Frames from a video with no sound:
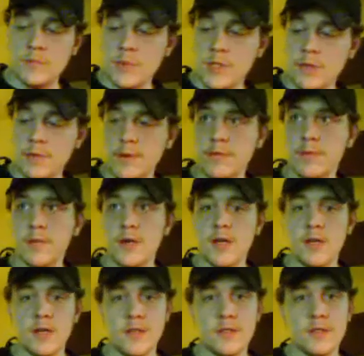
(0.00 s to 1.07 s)
What's up,
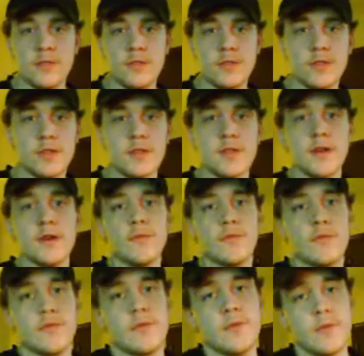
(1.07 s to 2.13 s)
everybody? Snus and
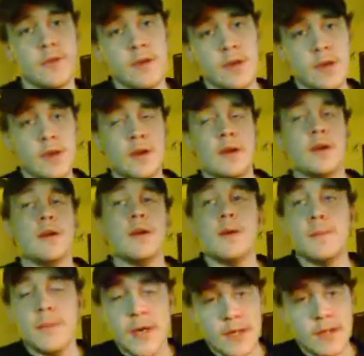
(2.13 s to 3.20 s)
stuff
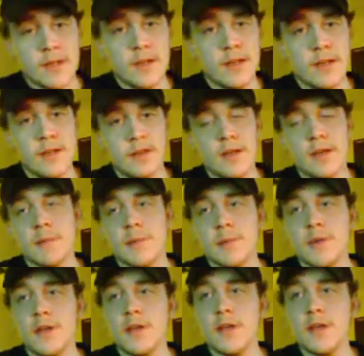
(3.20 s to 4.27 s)
back again. Happy
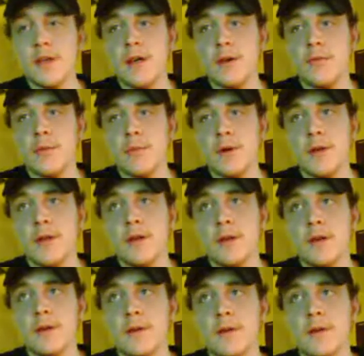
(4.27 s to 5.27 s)
Monday to everybody.